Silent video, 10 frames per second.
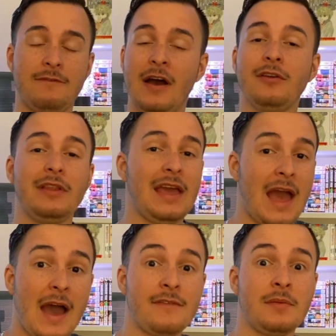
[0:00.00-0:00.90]
finally
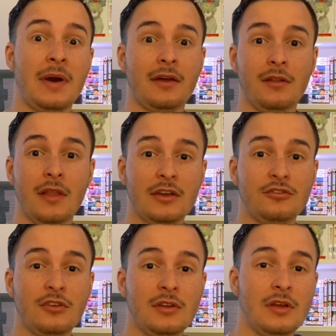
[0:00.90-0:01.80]
have in my
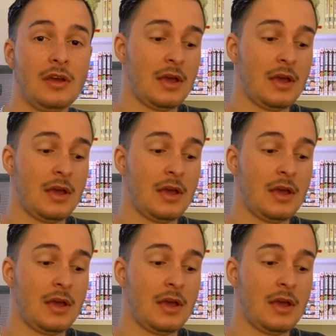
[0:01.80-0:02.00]
collection.